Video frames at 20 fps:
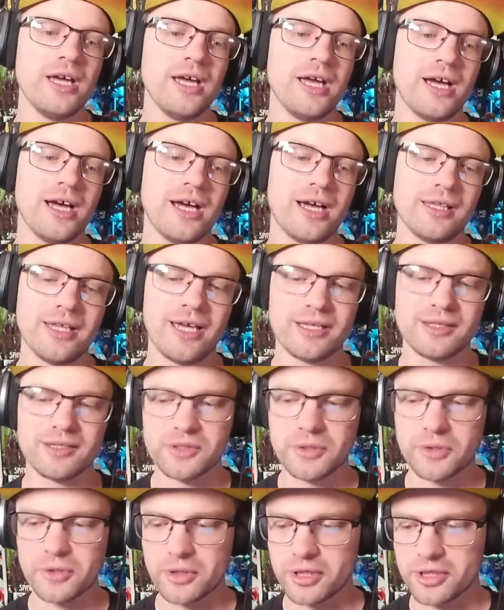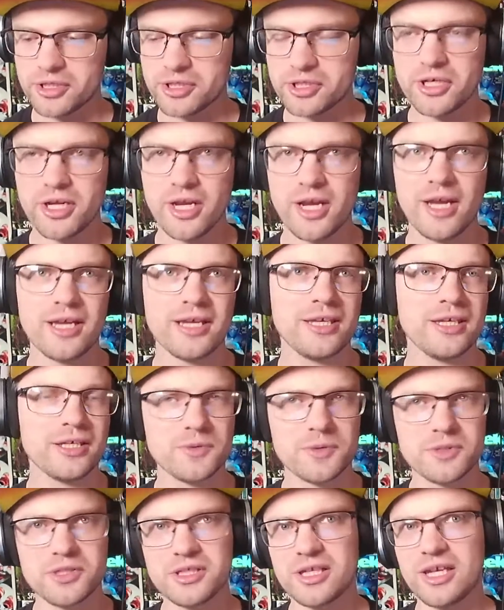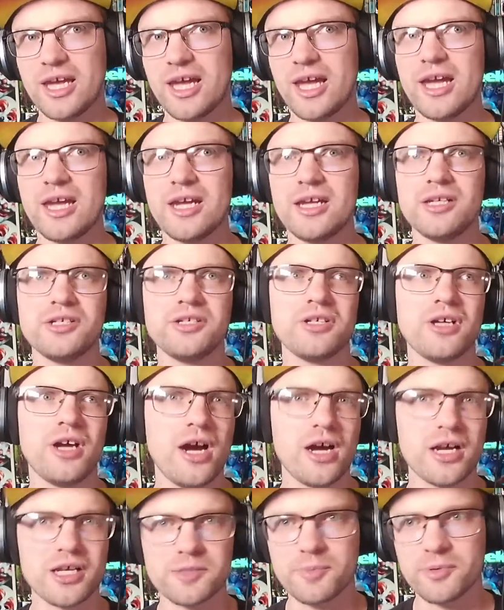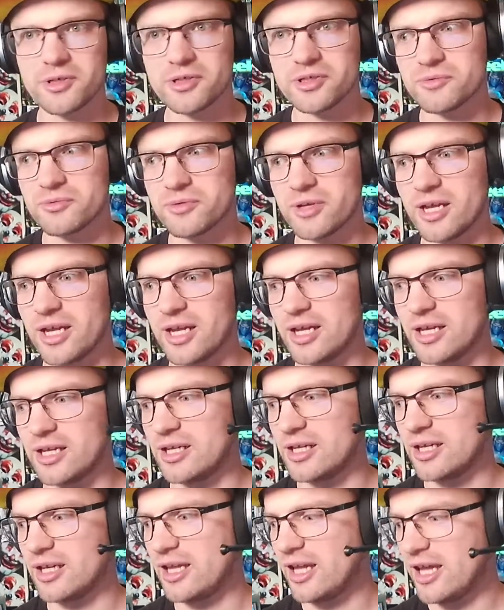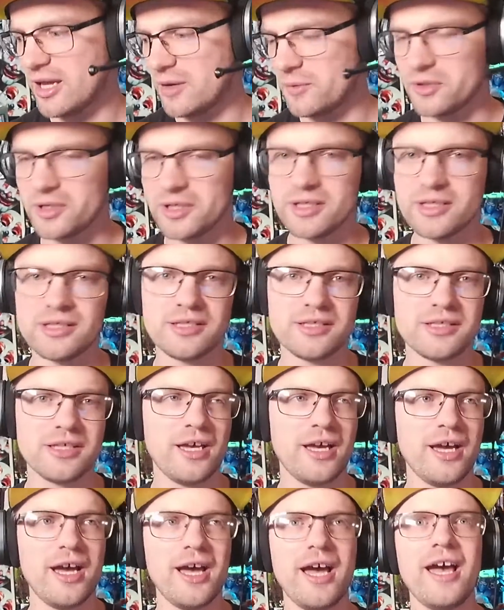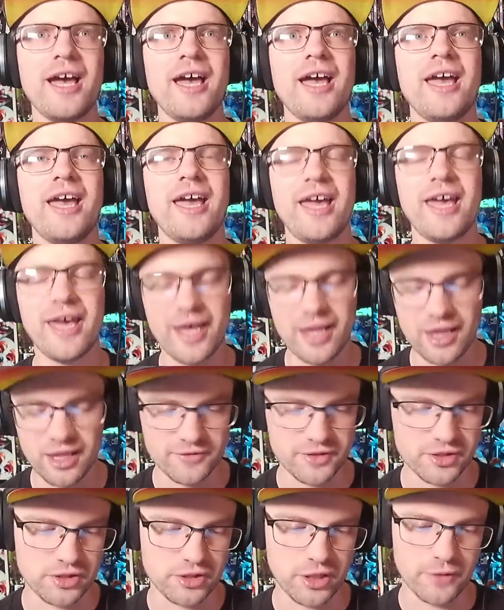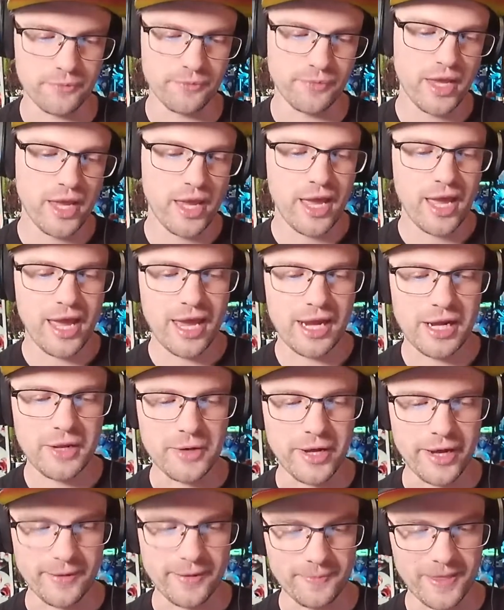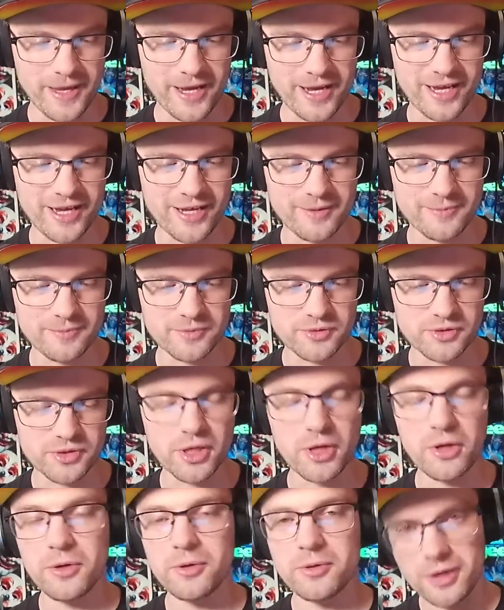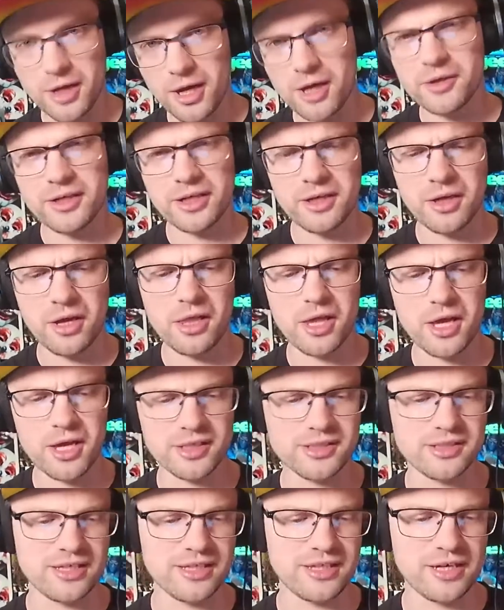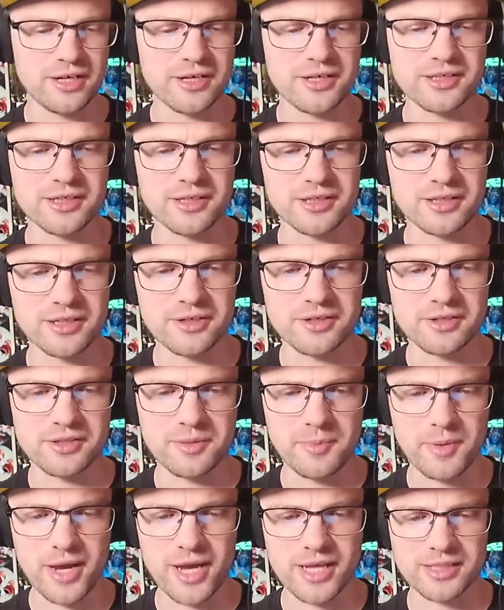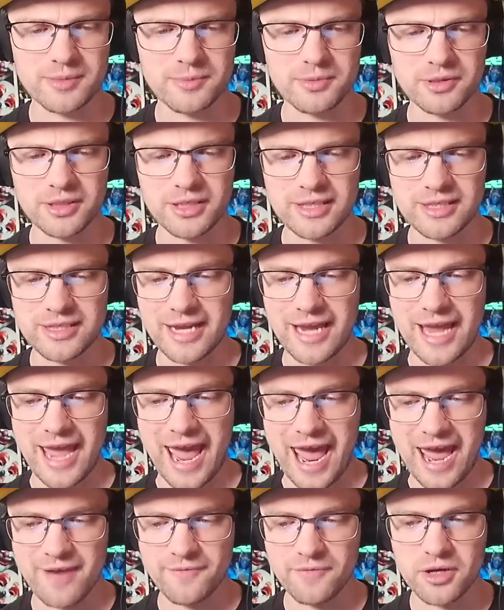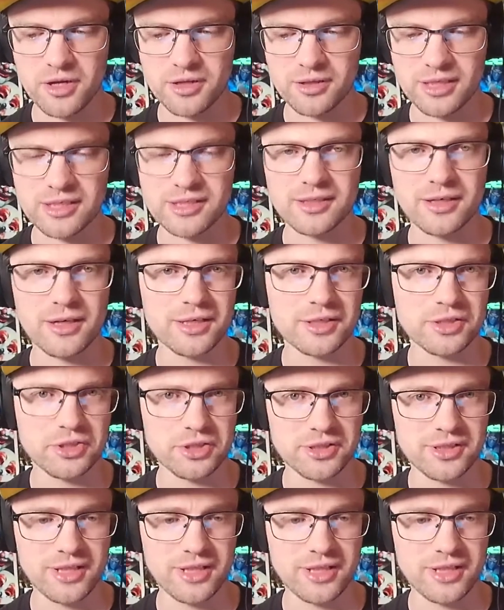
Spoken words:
Light the Torch, Killswitch Engage, August Burns Red. It was a hell of a show. Anyway, in all honesty, there is a possibility that I have heard this song, just